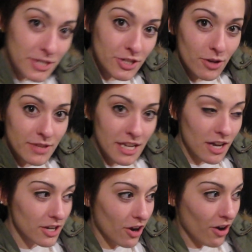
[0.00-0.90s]
she only
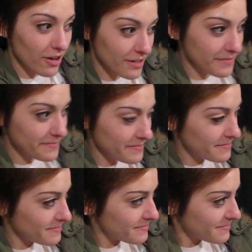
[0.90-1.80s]
got a card. Valentine's
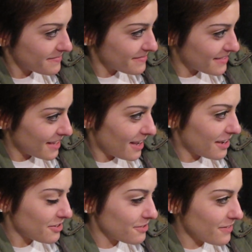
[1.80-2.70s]
Day present.
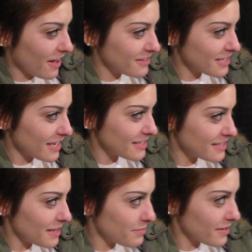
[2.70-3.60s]
Yeah, her
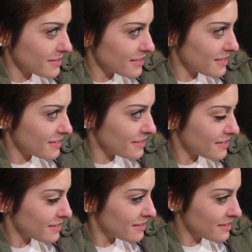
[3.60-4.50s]
Valentine's Day present.
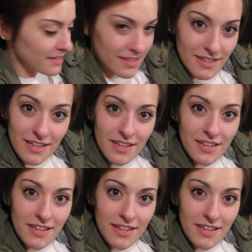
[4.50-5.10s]
Do